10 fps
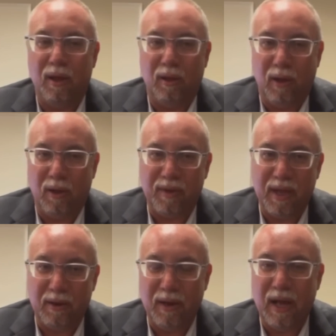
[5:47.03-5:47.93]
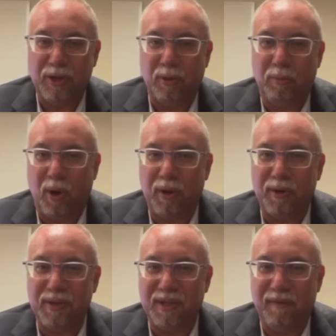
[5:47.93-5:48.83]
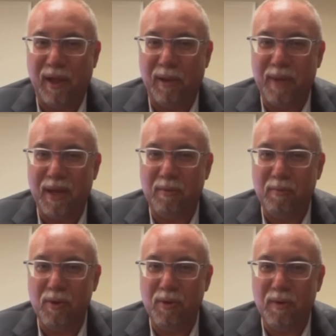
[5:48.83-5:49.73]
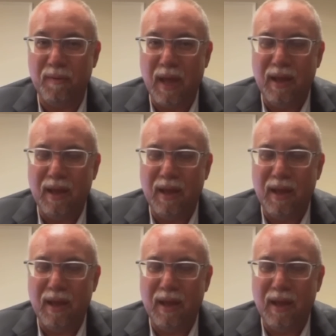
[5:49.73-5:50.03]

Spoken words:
along with international partners, developing the moon,